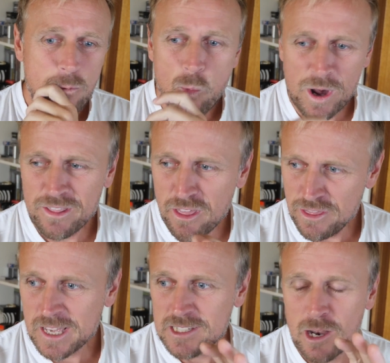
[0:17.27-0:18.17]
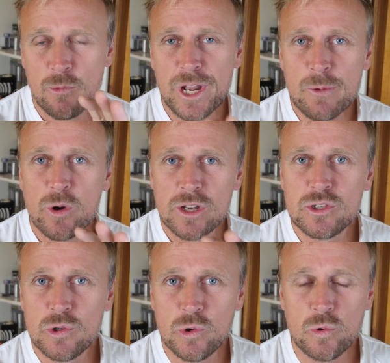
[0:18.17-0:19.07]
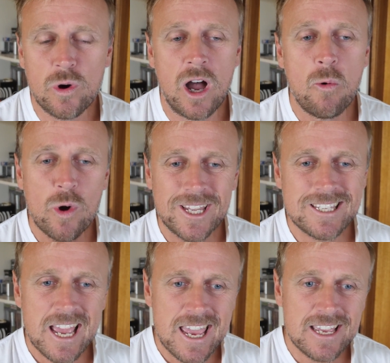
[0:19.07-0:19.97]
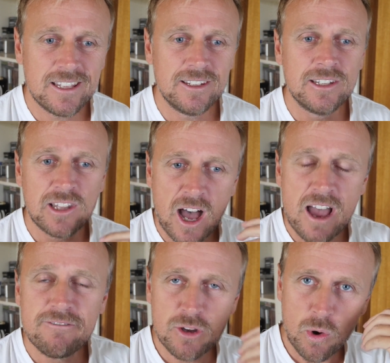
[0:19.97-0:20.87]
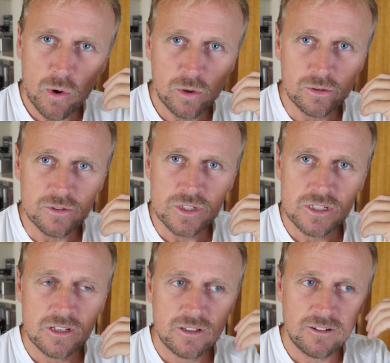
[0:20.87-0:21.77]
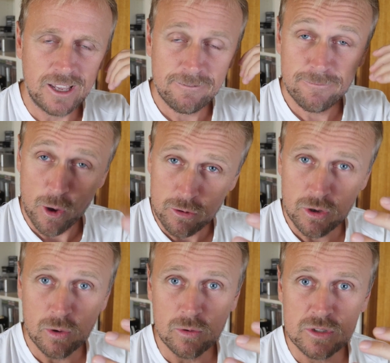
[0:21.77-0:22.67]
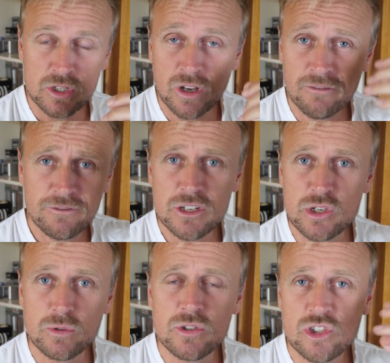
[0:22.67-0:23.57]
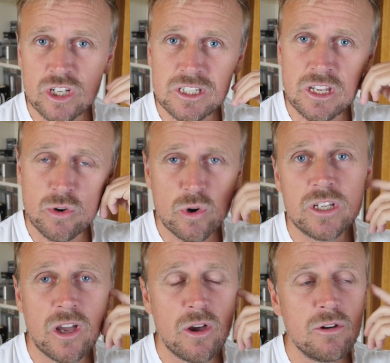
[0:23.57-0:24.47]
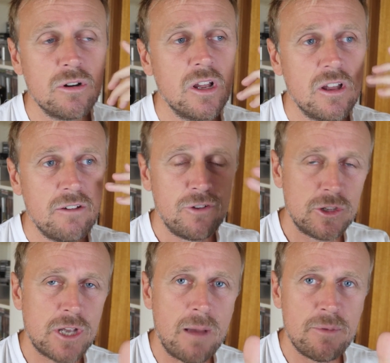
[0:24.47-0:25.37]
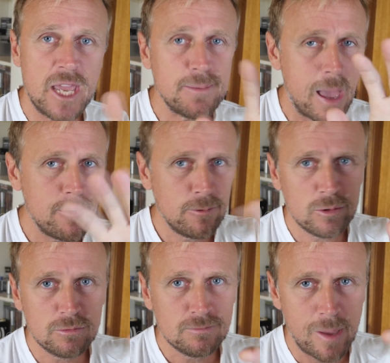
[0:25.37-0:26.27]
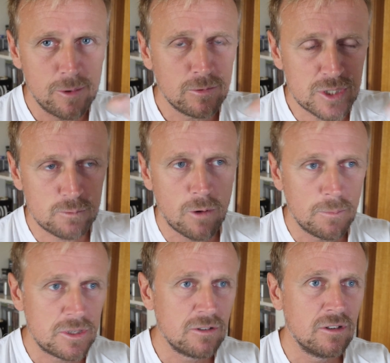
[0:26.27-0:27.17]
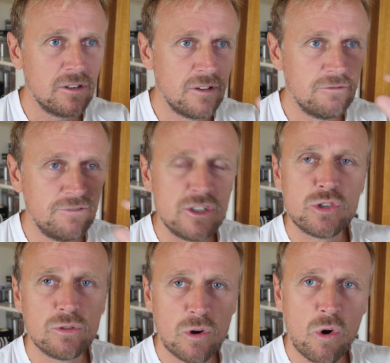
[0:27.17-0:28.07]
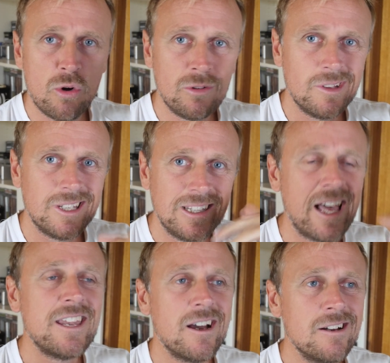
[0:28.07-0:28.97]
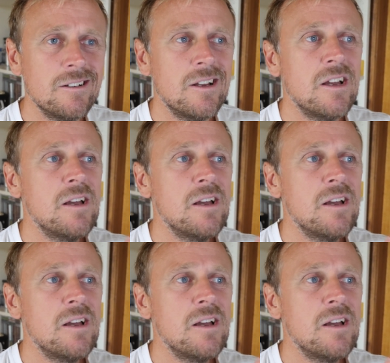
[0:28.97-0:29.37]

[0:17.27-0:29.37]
One of the things I really want to do, I want to take live calls, like phone calls, not visuals, just an audio for the time being. Maybe we'll swap to visual call later.